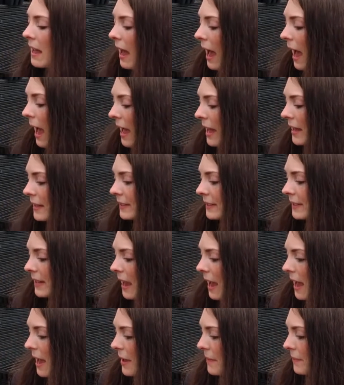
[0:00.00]
And
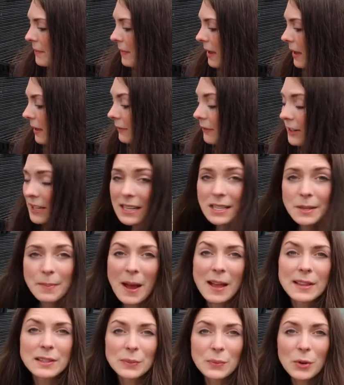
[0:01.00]
it'll really
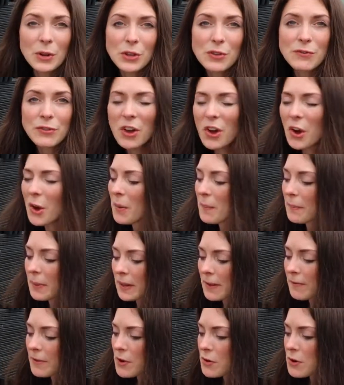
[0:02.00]
depend on what you've got, but
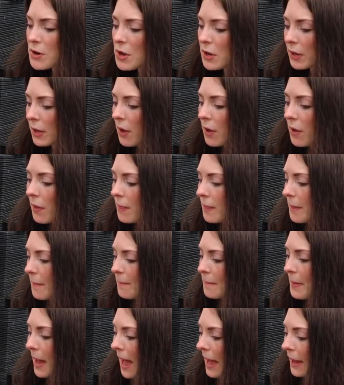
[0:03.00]
if you look on the
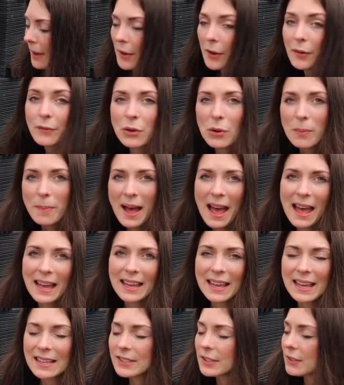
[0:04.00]
back of your
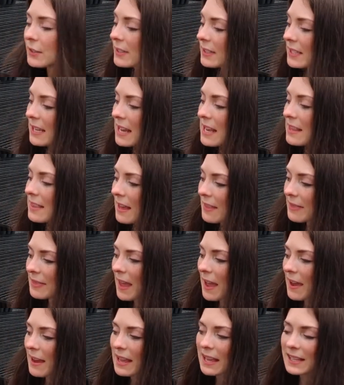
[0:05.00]
packet, you'll see that
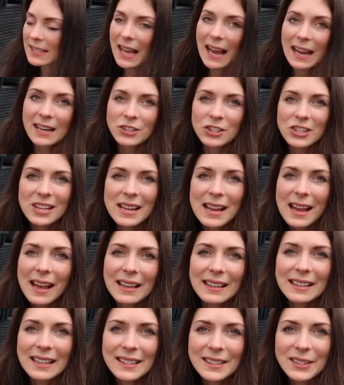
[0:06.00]
there is actually a
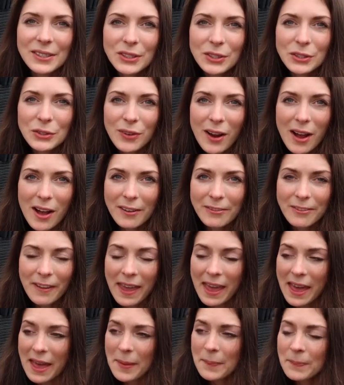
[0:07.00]
little graph
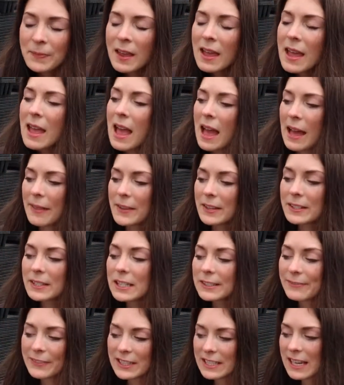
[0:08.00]
here, and this
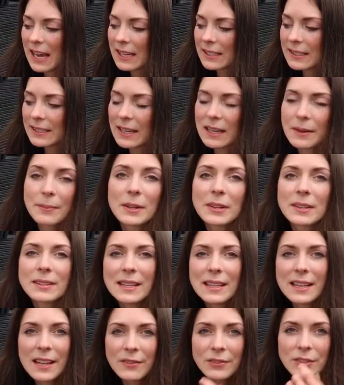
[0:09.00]
is fantastic because
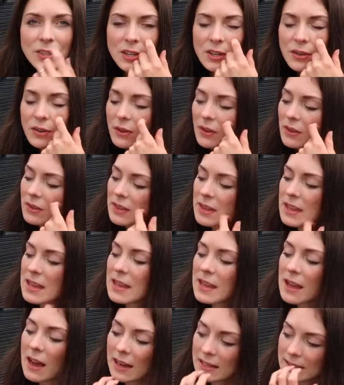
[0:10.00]
it gives you
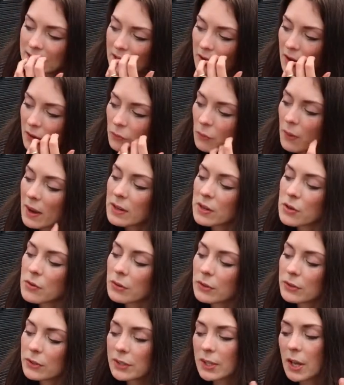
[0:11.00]
the idea of when you
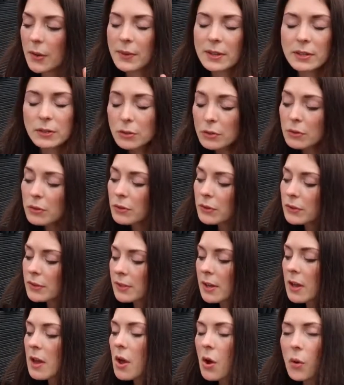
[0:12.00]
can sow
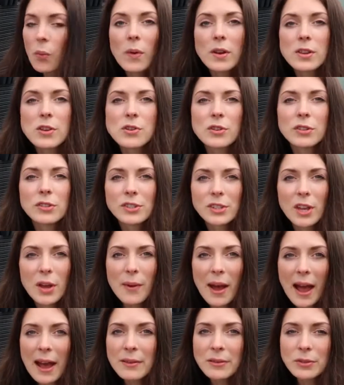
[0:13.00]
indoors, when you can
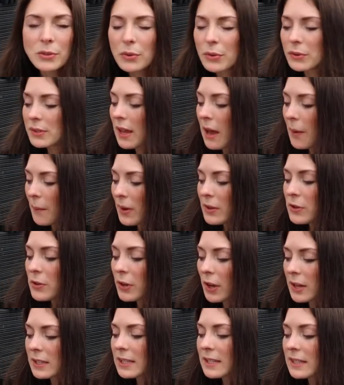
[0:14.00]
sow outdoors, and when you're
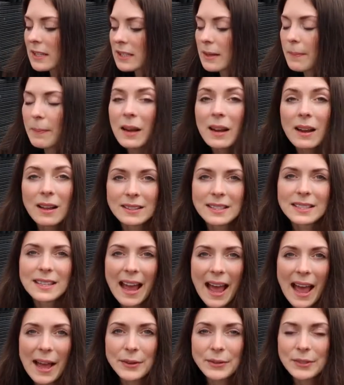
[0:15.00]
going to need to plant it
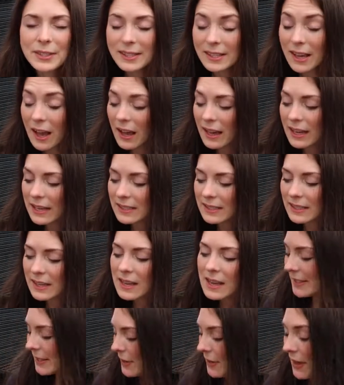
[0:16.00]
outside.
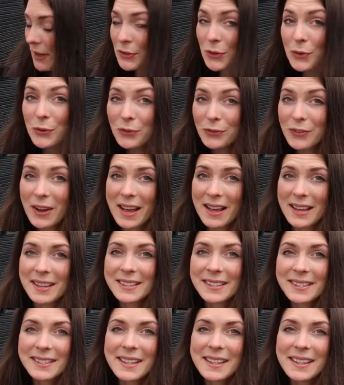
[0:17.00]
So that's your
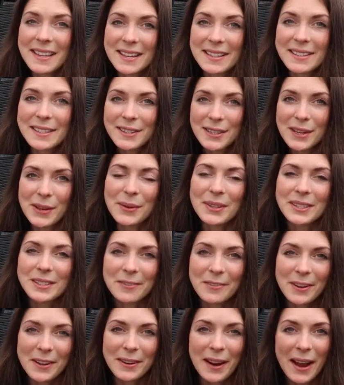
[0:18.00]
first thing to do, is to
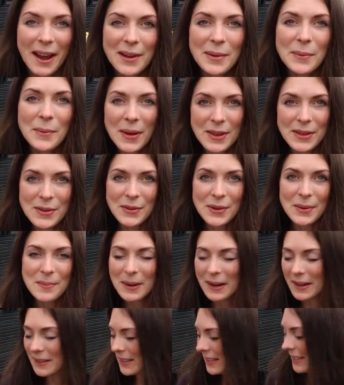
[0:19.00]
figure out when you can
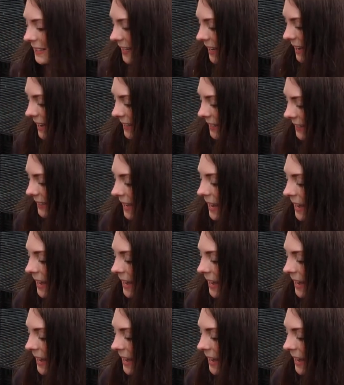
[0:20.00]
plant these seeds.